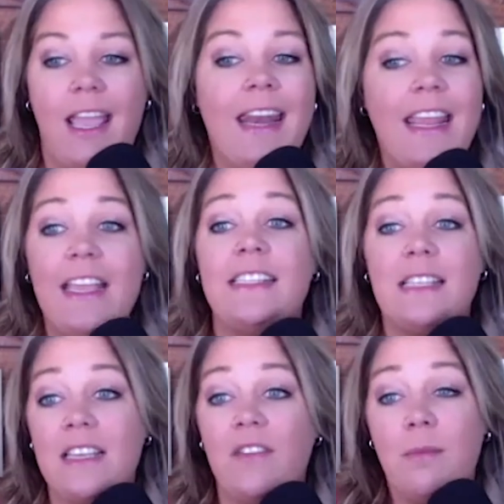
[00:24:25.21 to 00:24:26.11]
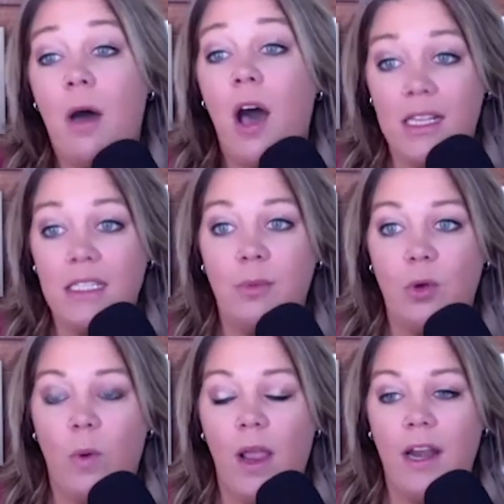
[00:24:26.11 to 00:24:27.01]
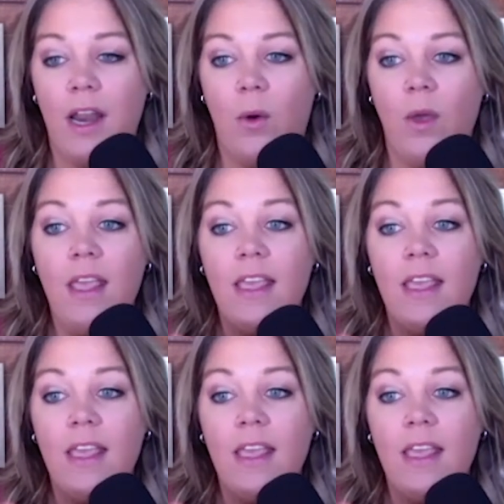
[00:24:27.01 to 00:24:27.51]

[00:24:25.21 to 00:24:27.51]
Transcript: And is it even possible right now,